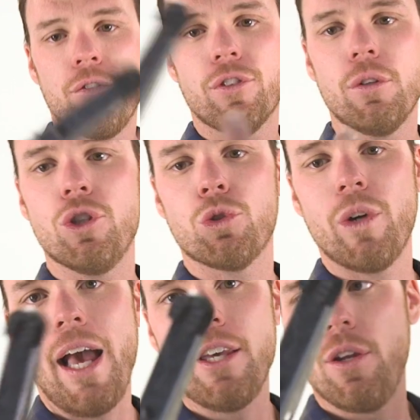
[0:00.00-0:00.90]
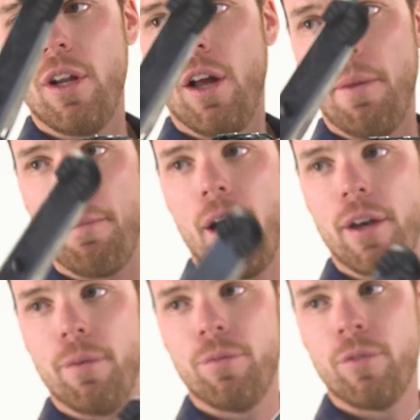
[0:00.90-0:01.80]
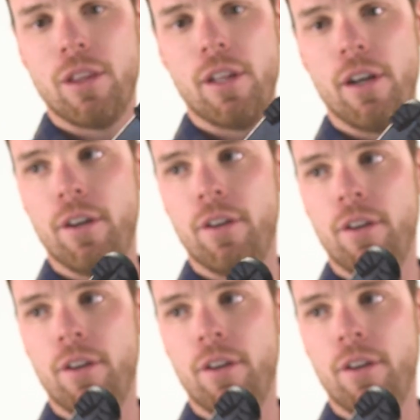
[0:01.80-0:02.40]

fluid drag unit on the bottom right there,